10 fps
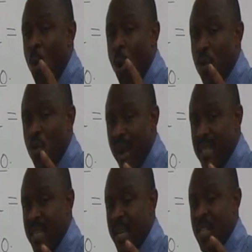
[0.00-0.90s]

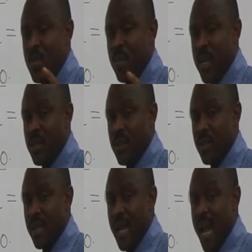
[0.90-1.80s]
quadratic expression
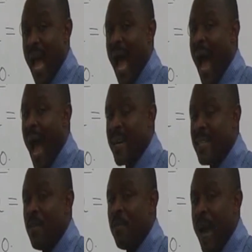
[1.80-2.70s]

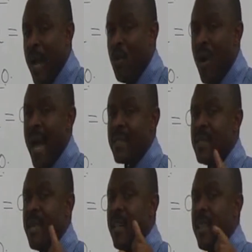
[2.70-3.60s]
and the value are
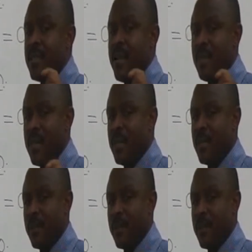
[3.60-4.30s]
still the same thing.